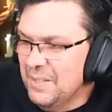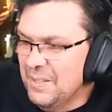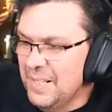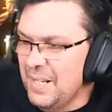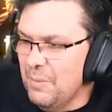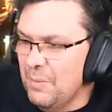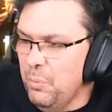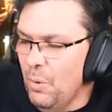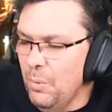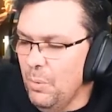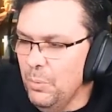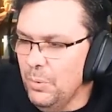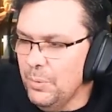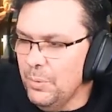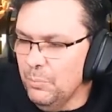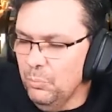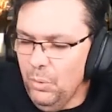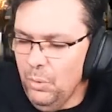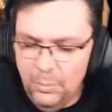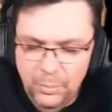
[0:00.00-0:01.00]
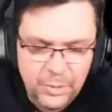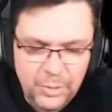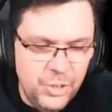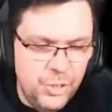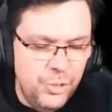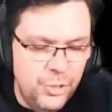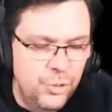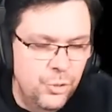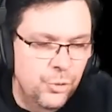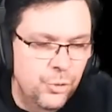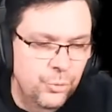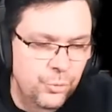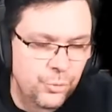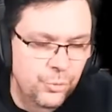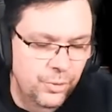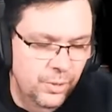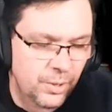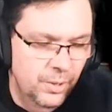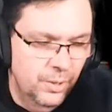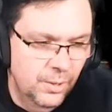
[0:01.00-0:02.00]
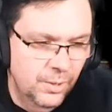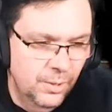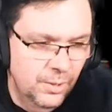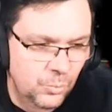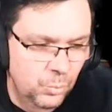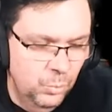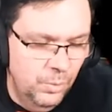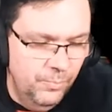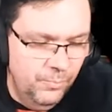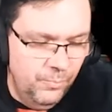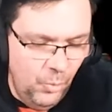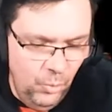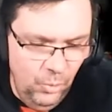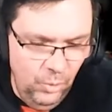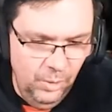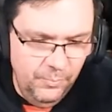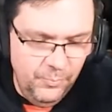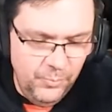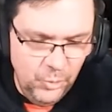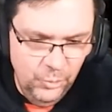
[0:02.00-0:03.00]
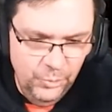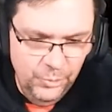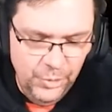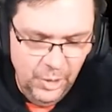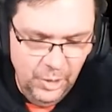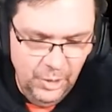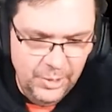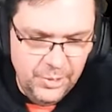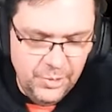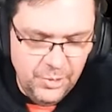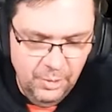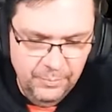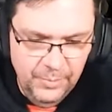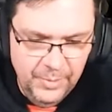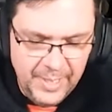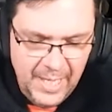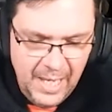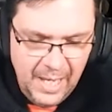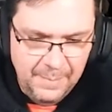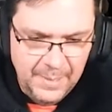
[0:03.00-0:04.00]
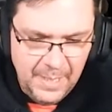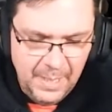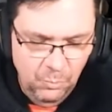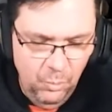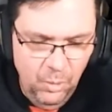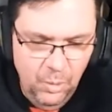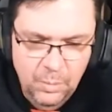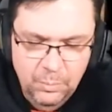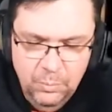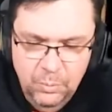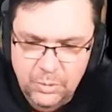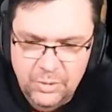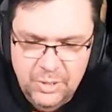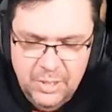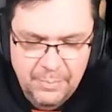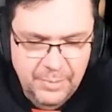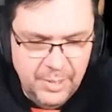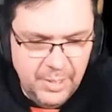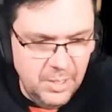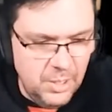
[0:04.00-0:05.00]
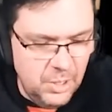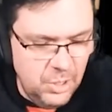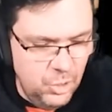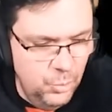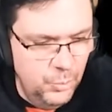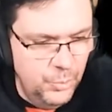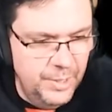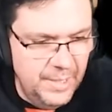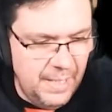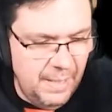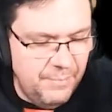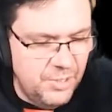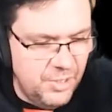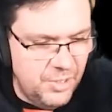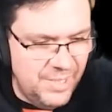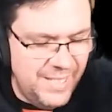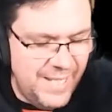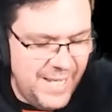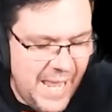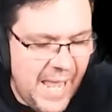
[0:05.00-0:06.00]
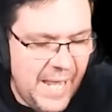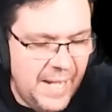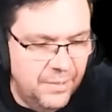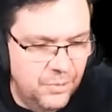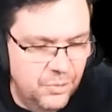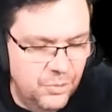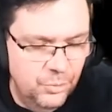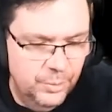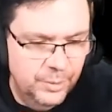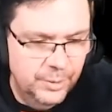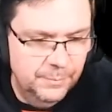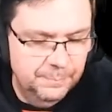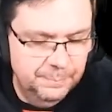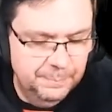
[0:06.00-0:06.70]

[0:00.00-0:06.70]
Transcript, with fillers: Now, what what, what would you, with all of your knowledge of the game and that, what what's something that you would love to see added to it?